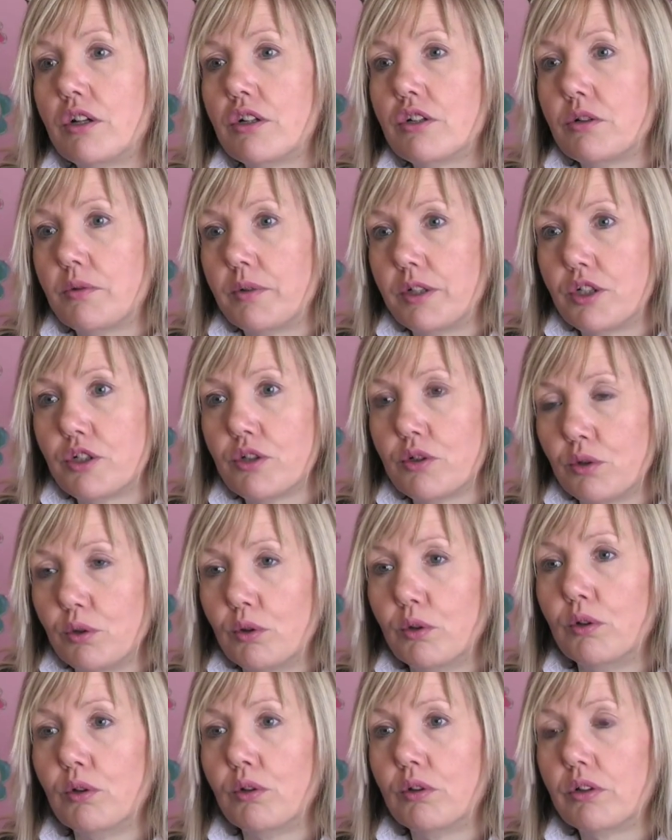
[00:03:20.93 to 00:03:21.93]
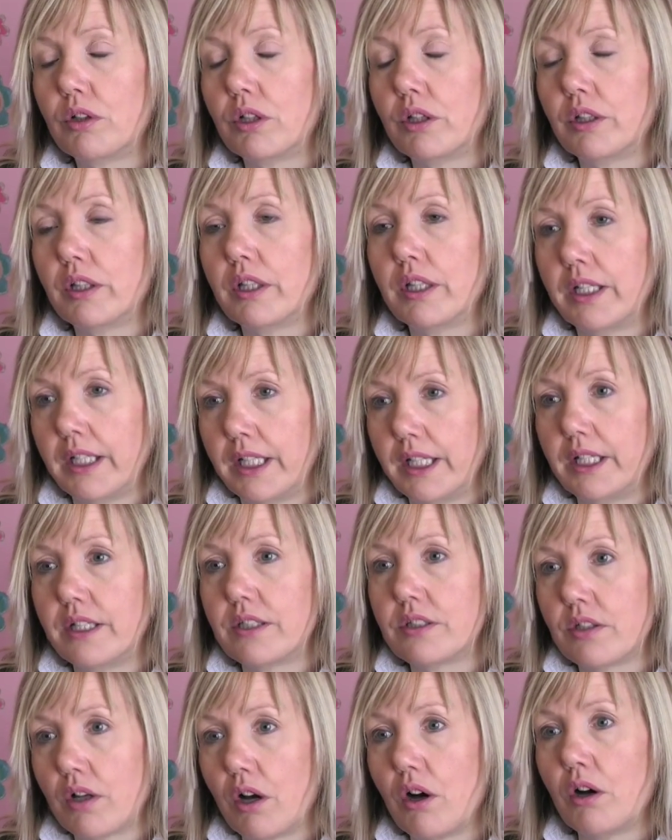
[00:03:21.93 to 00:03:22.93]
to ensure that the
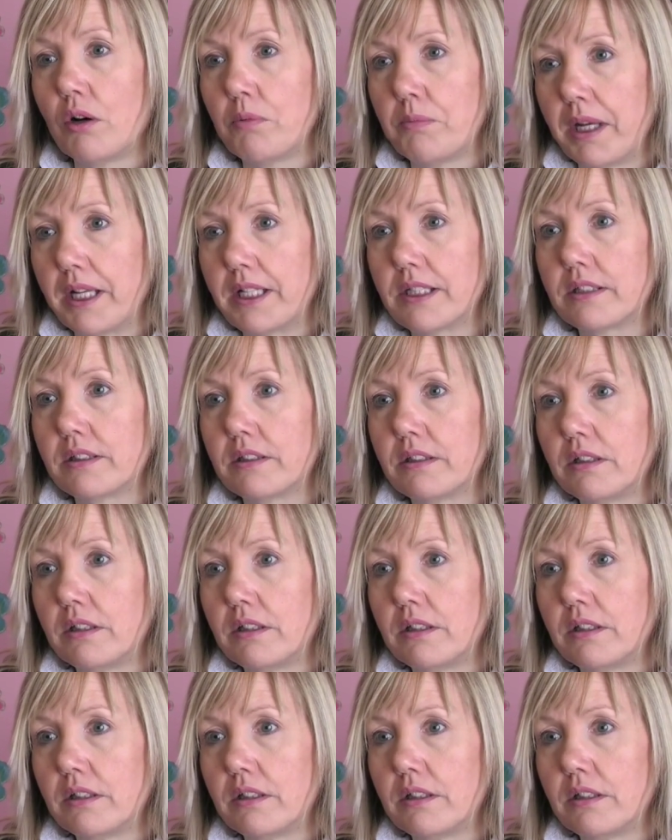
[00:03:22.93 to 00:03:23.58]
needs are met.